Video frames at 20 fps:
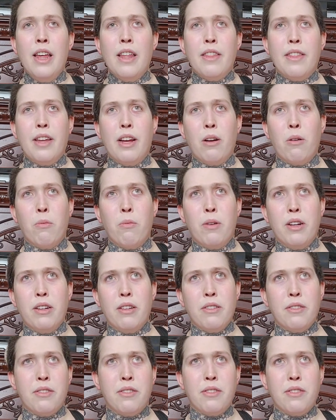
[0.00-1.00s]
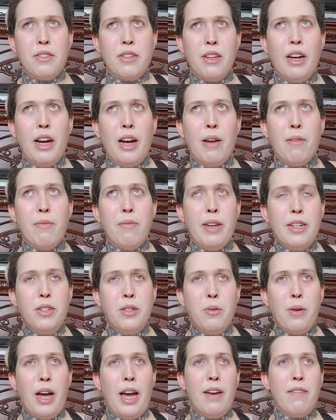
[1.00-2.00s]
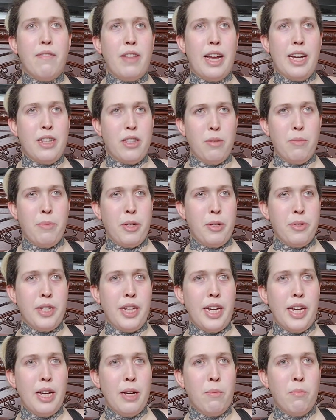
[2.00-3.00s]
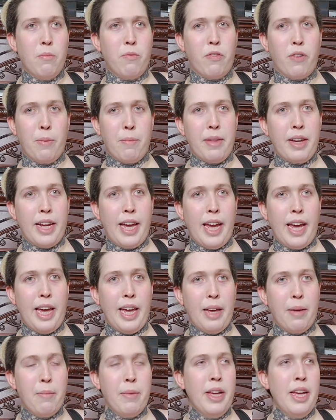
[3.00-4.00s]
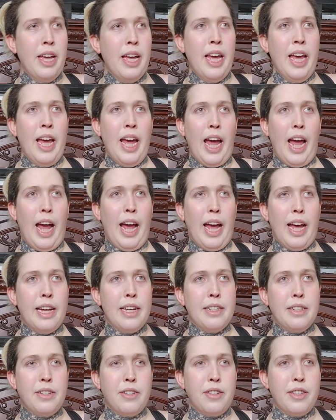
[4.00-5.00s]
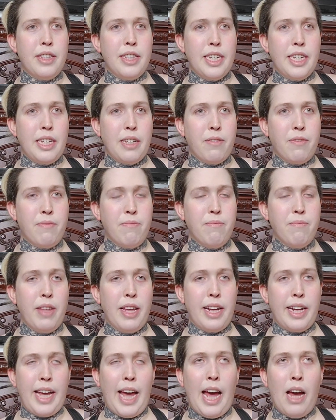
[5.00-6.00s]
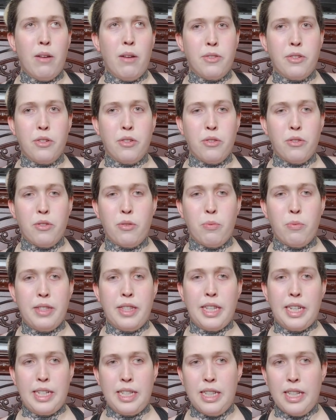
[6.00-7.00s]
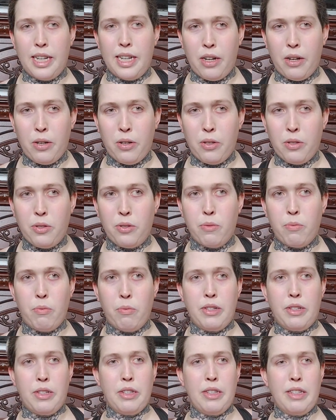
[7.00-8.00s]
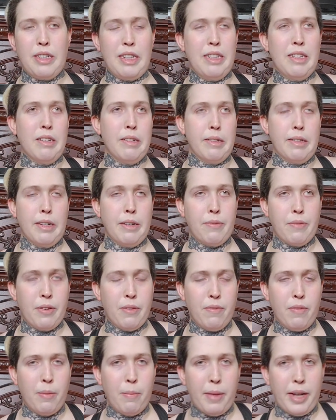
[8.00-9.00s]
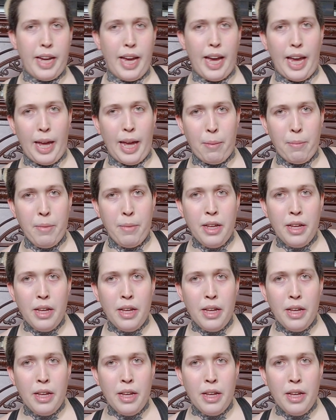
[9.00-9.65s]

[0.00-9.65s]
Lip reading: There was, they do have like the museum from the game and the encounters with the clickers, which is a little different from the game,